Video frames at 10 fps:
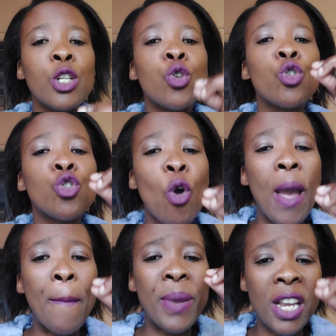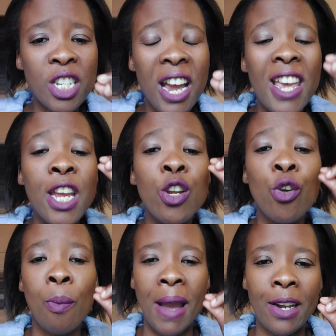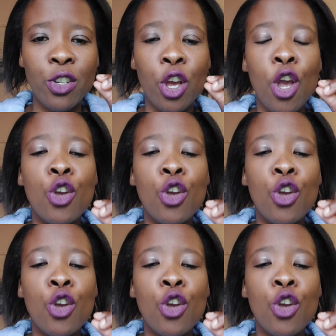to draw a picture in your mind,